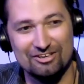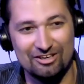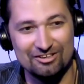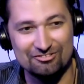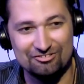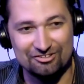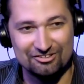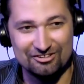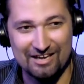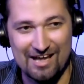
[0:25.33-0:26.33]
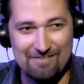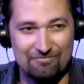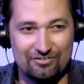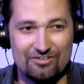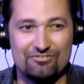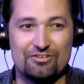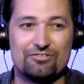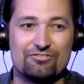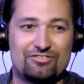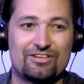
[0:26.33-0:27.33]
a college student at
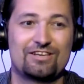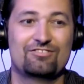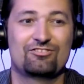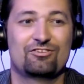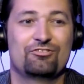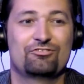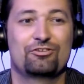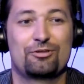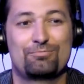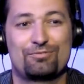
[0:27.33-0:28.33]
Fresno City. She's also the